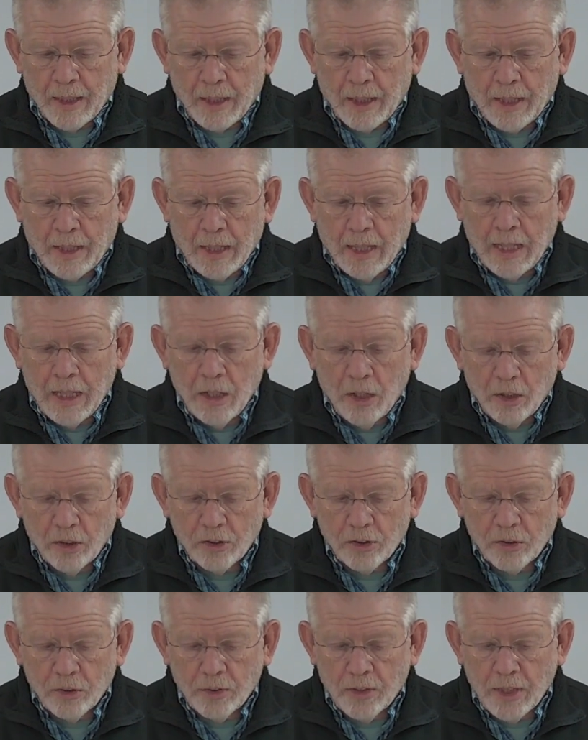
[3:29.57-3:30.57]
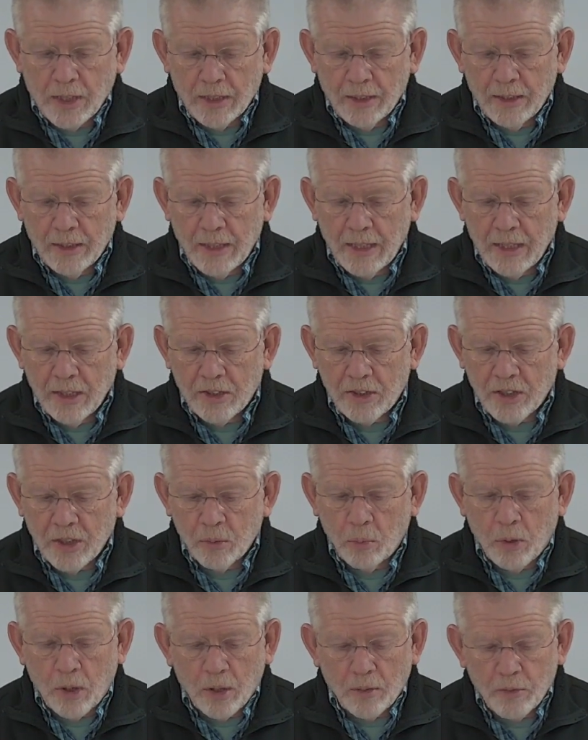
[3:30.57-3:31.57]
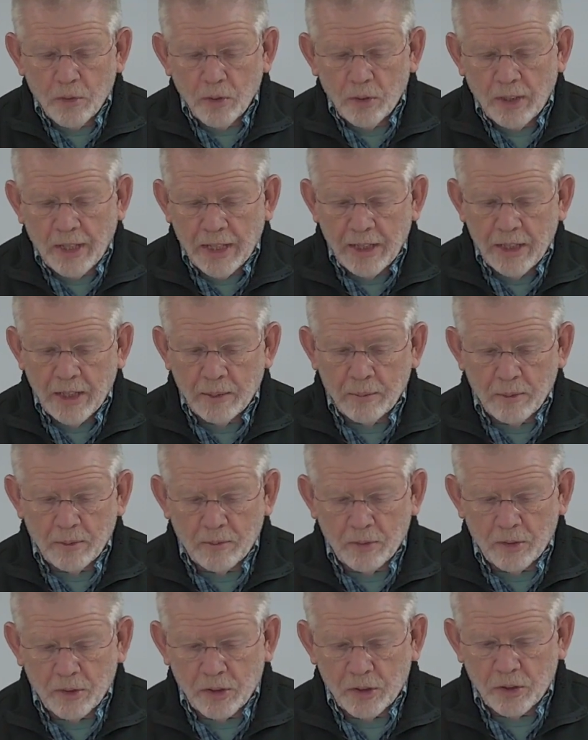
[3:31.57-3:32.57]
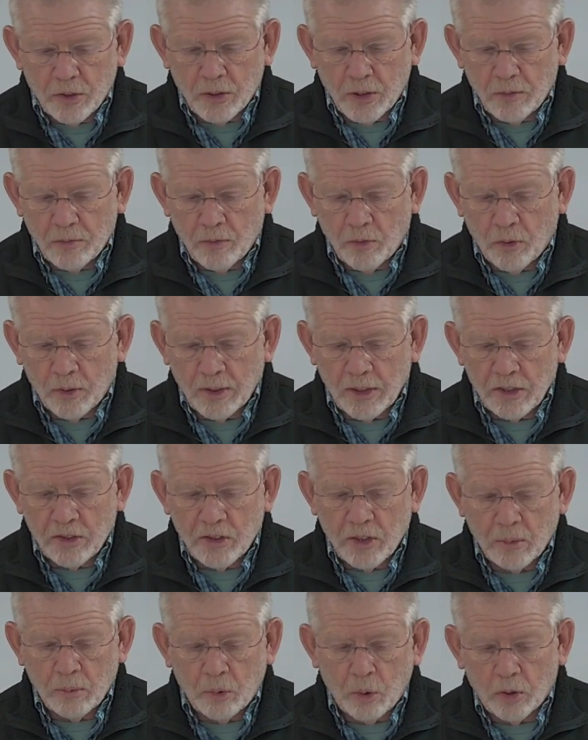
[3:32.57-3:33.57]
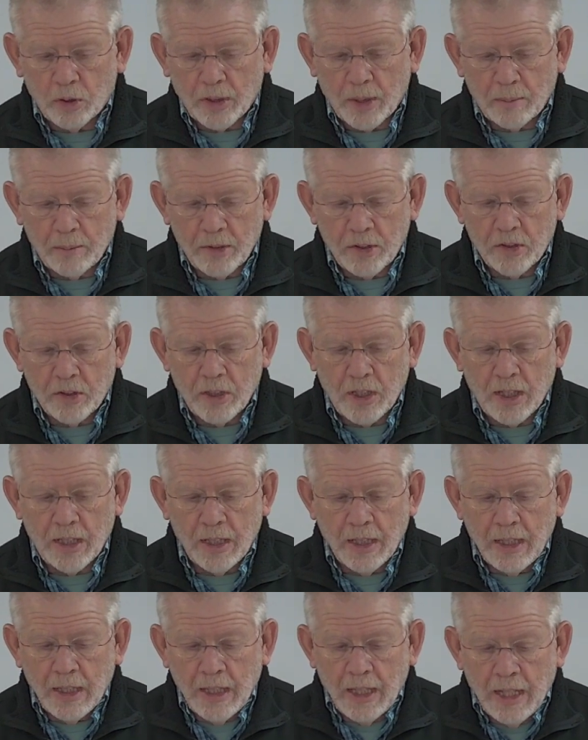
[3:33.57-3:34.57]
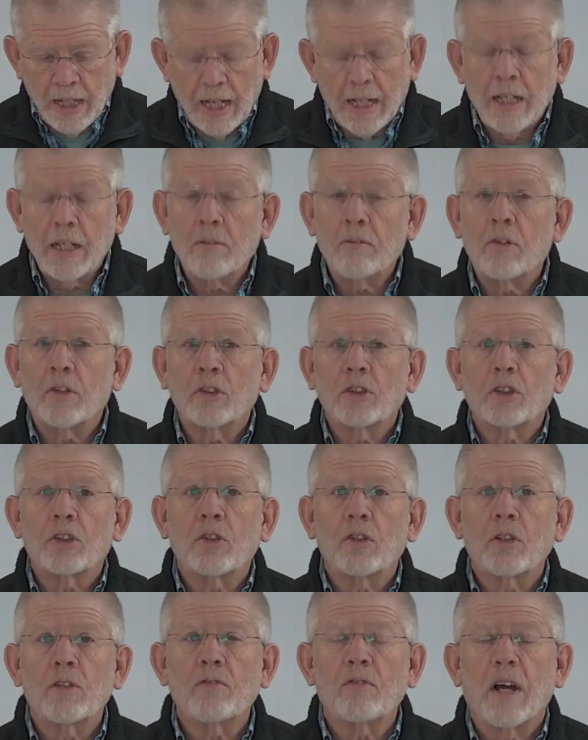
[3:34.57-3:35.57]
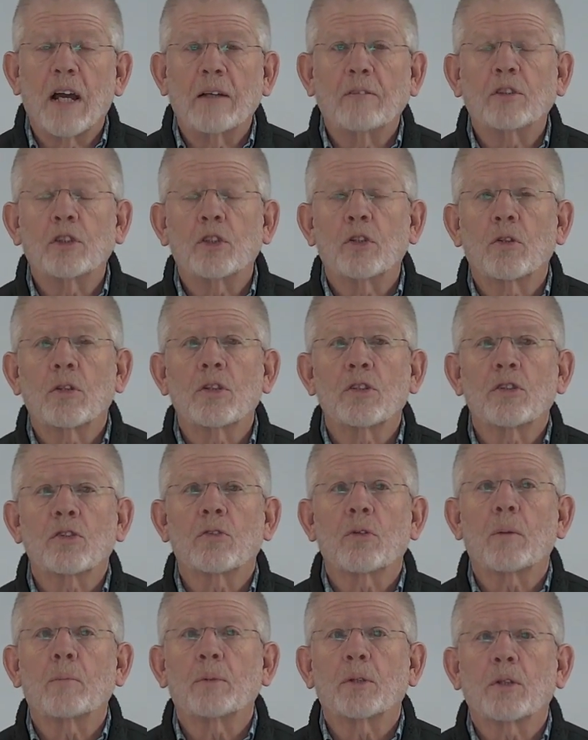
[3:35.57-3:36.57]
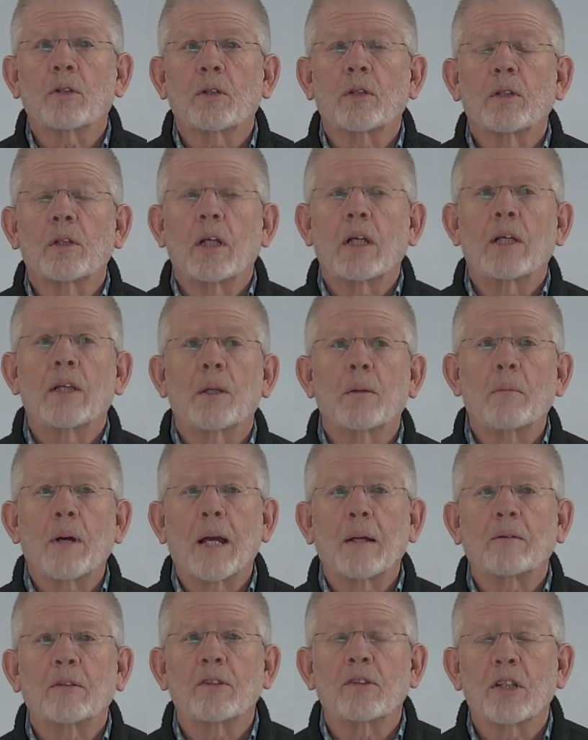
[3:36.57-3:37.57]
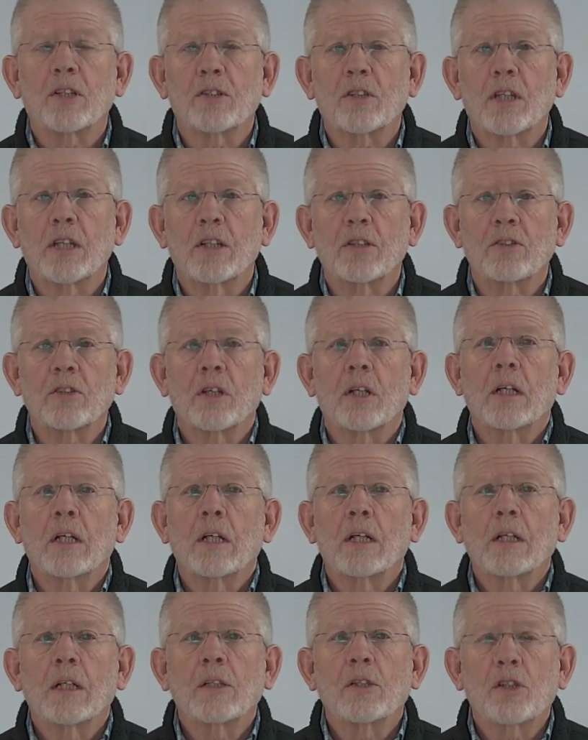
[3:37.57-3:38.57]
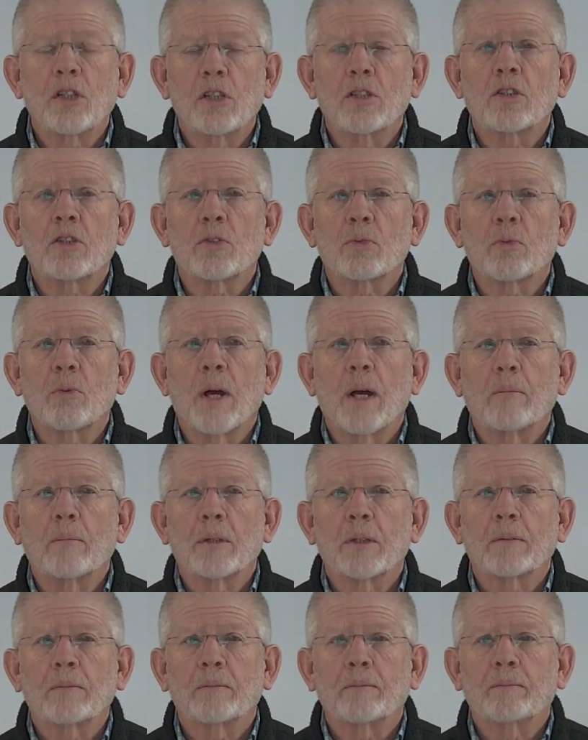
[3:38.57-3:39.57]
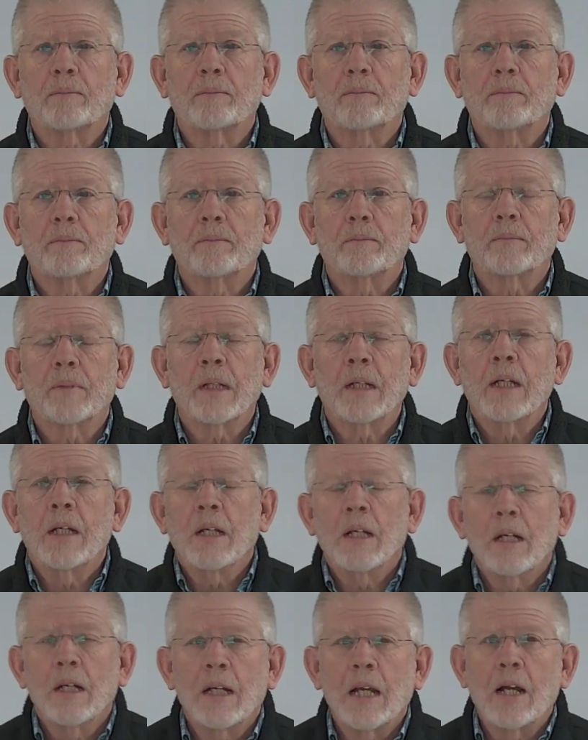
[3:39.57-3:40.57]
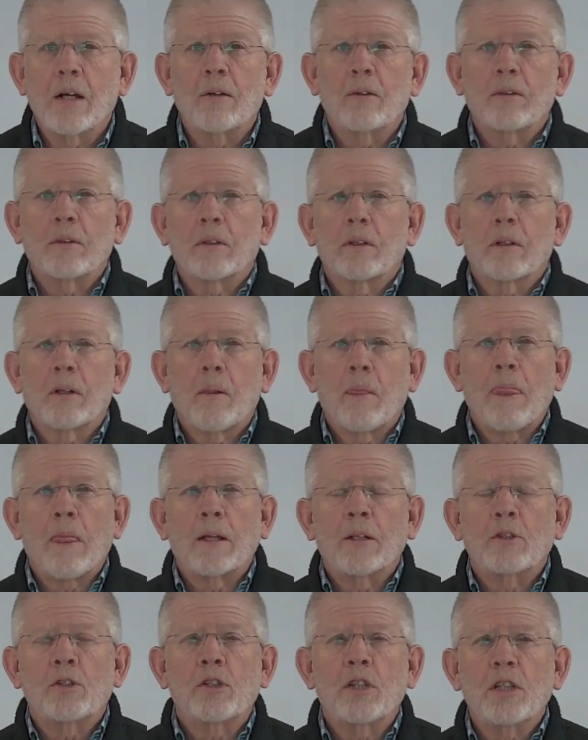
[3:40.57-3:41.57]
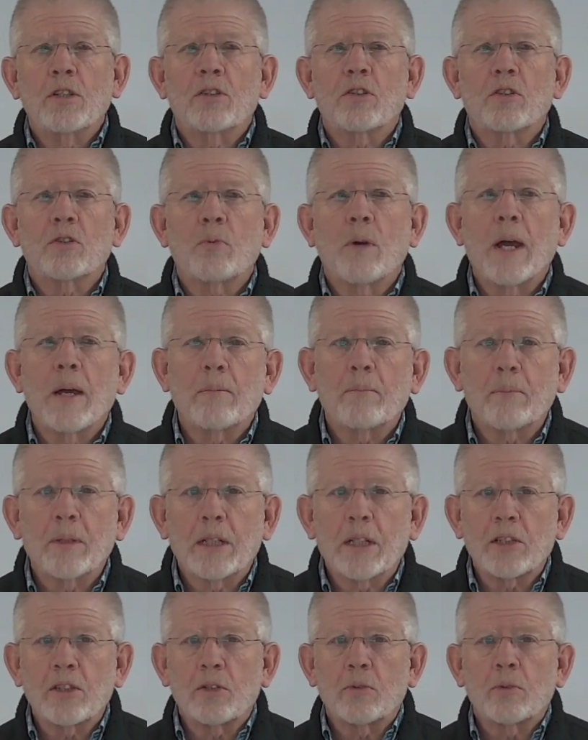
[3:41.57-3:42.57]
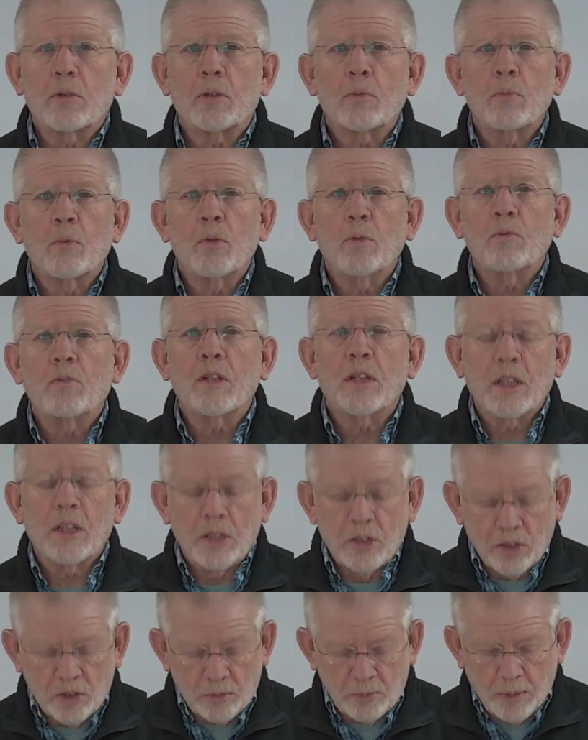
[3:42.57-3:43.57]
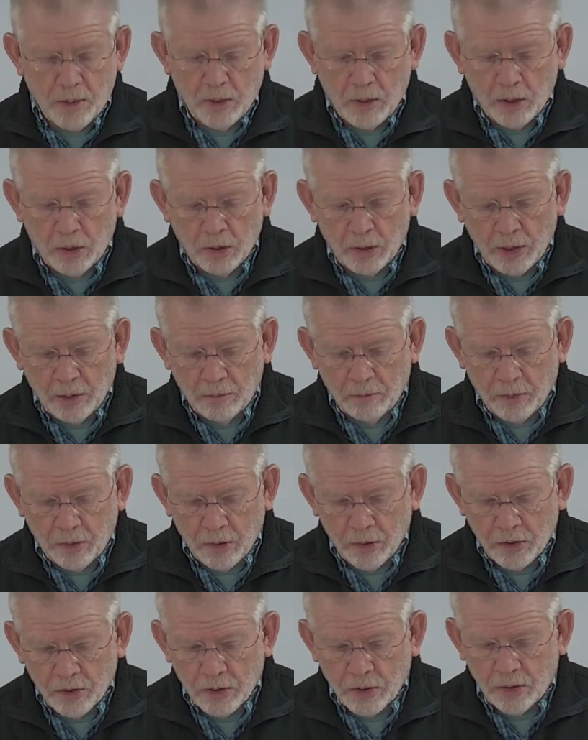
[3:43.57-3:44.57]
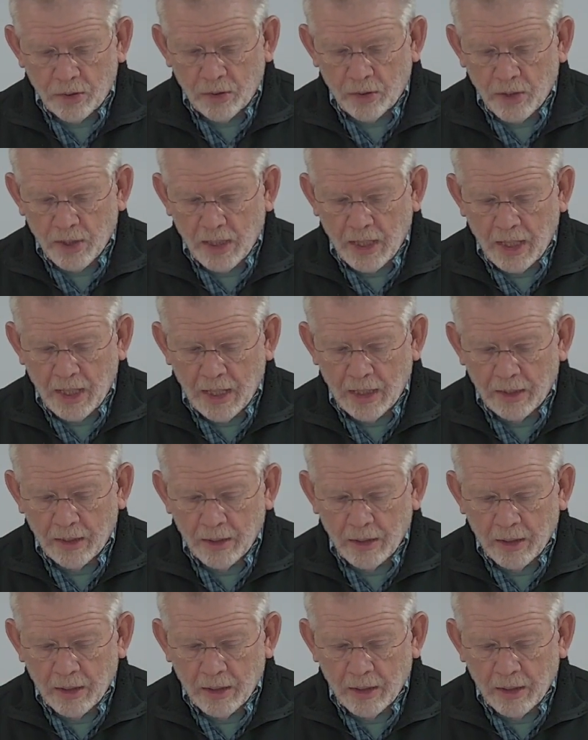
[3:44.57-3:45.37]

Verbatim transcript: He also then, he said, Where have you laid him? in verse 34. And they said, Lord, come and see. And in verse 35, shortest scripture in, in the Bible, it says this Jesus wept. Now, Jesus wept because he was moved in his spirit. Look at verse 38.